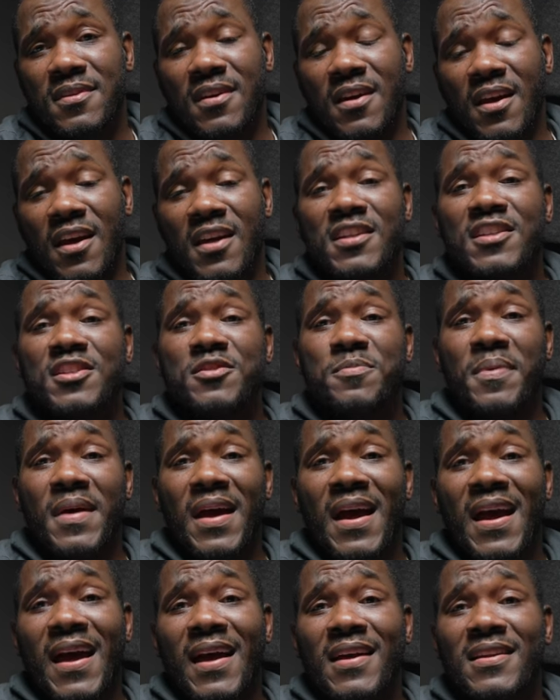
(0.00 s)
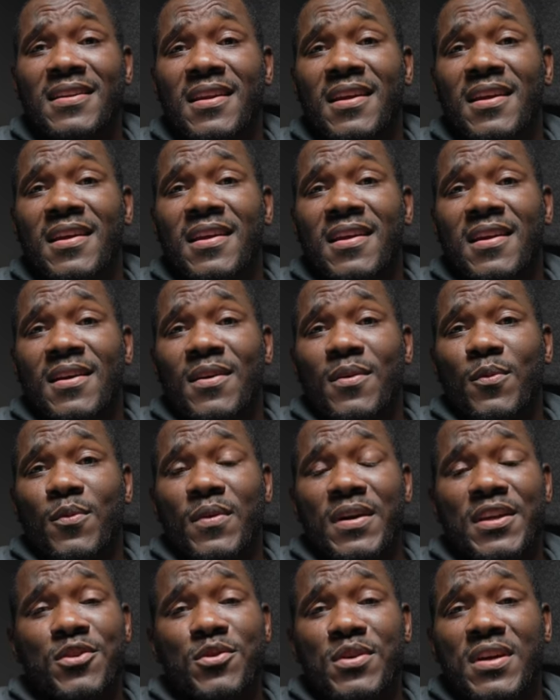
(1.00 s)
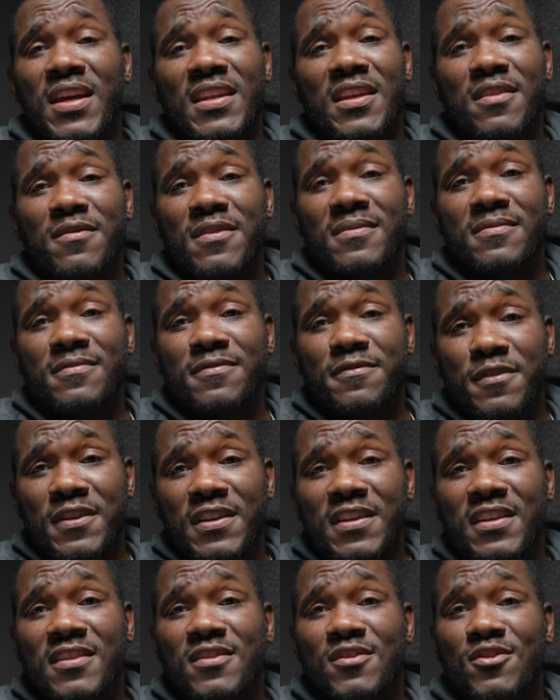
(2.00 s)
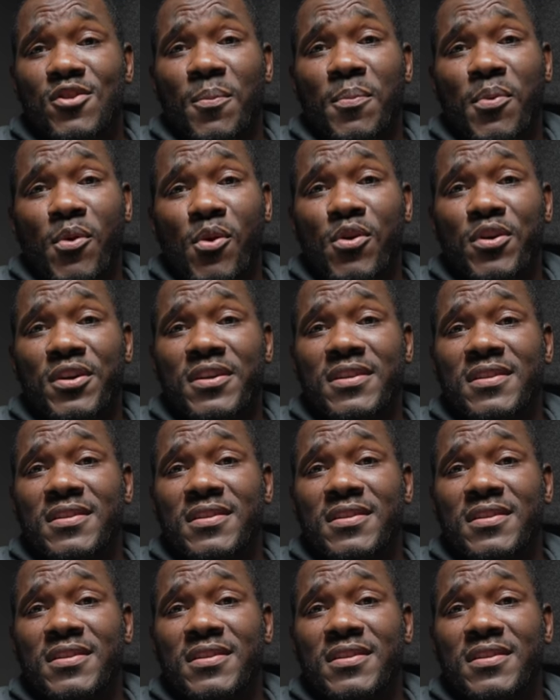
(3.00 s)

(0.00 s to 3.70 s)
And it's bad when you can't even freaking support